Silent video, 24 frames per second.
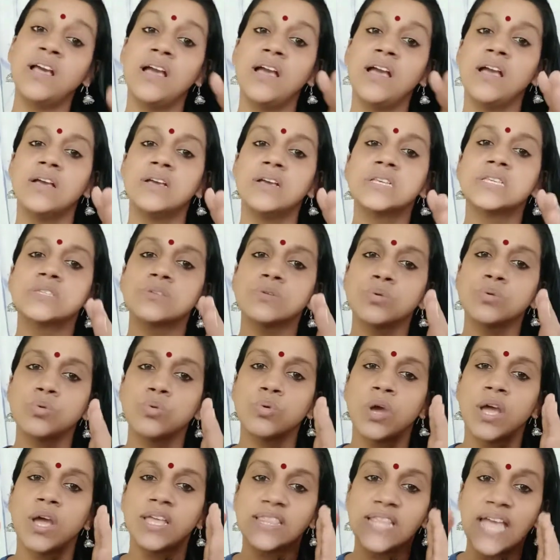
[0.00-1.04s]
So
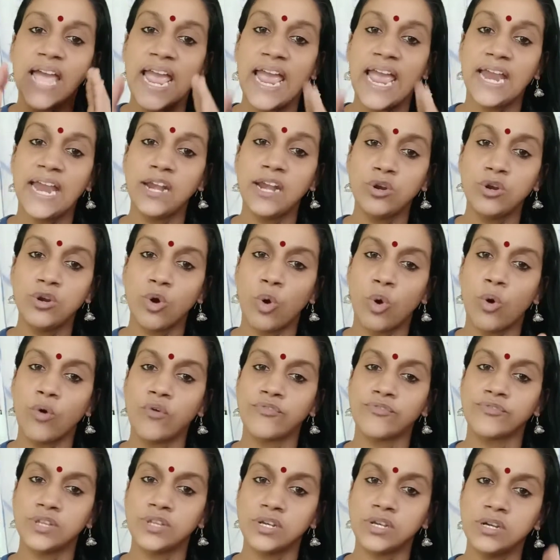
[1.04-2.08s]
the head of
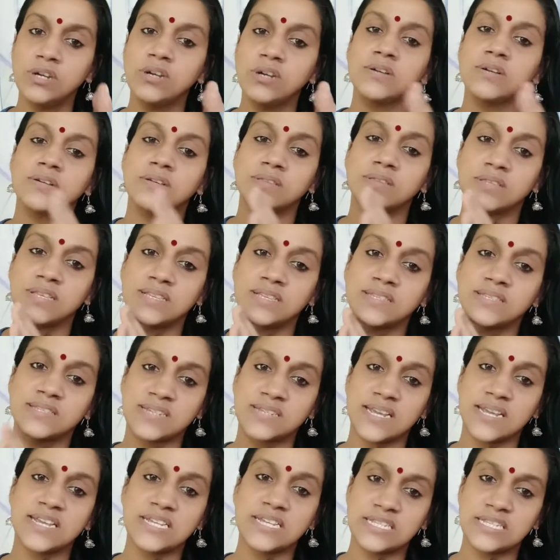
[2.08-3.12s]
the
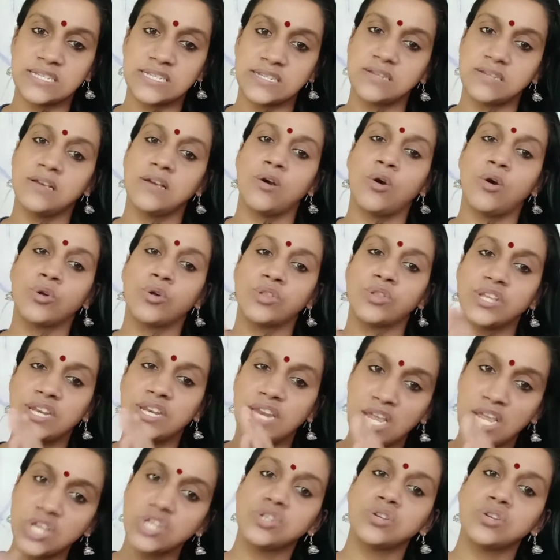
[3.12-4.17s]
state or the
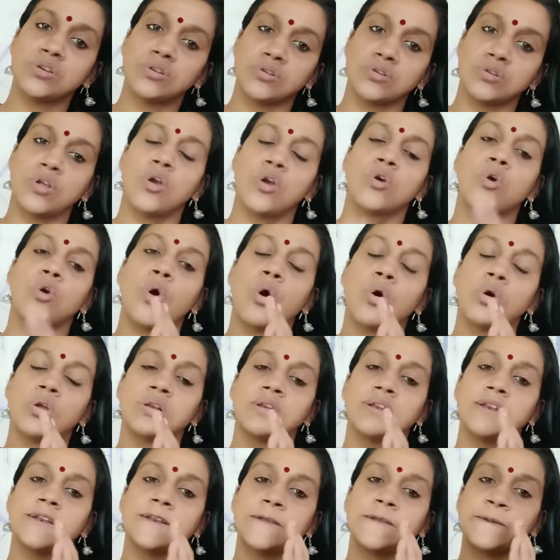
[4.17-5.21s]
nation
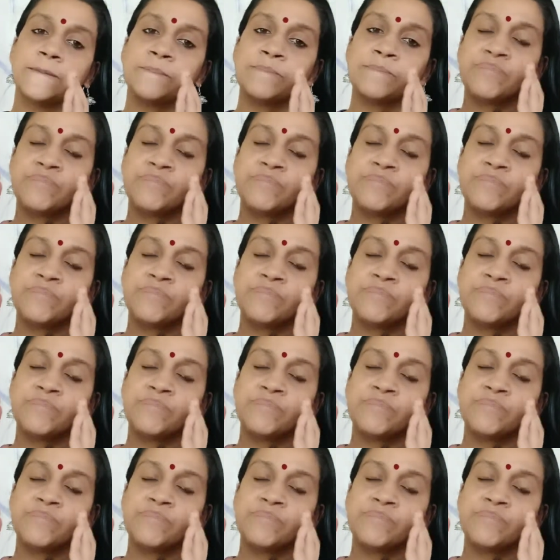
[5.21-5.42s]
called